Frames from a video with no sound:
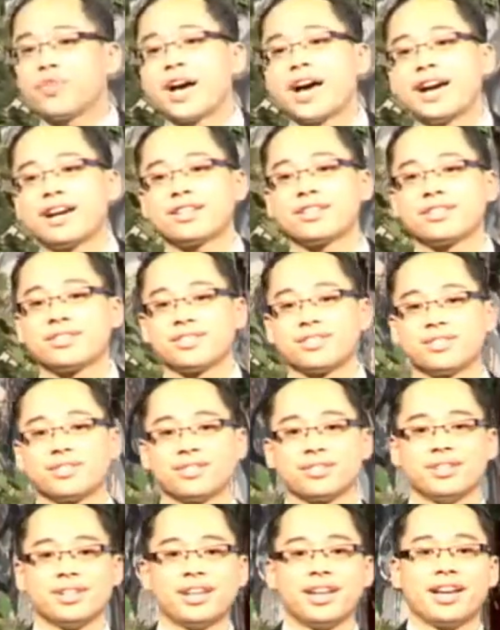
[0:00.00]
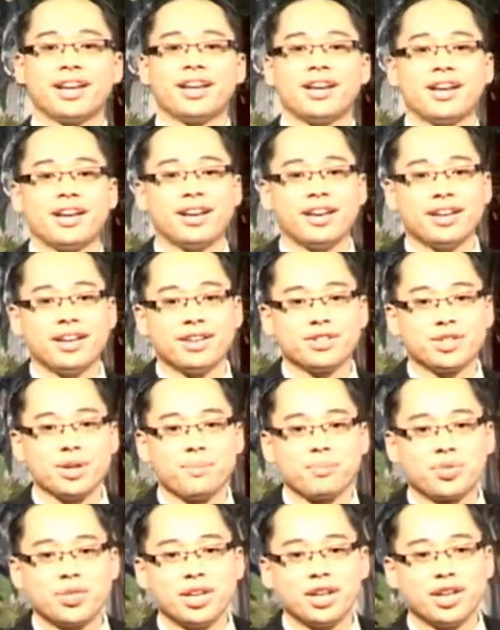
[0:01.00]
facts as
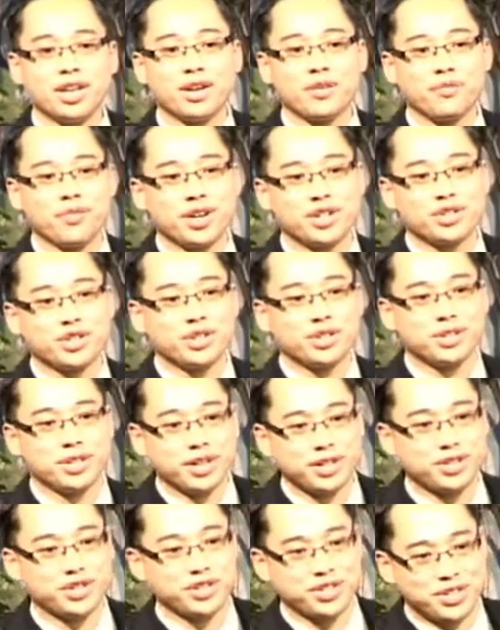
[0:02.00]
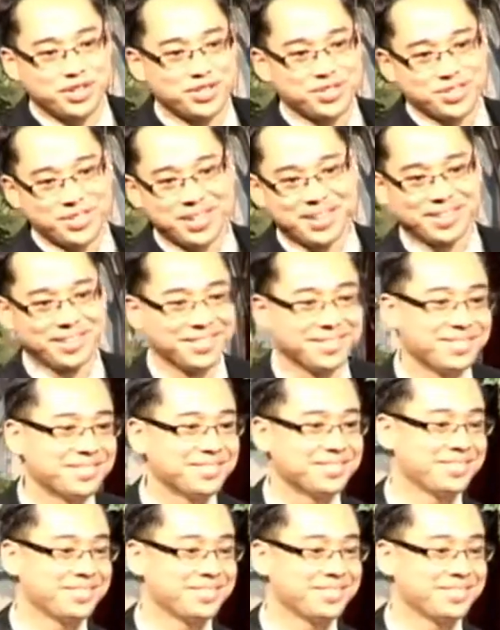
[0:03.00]
I'm thinking if I should touch this thing.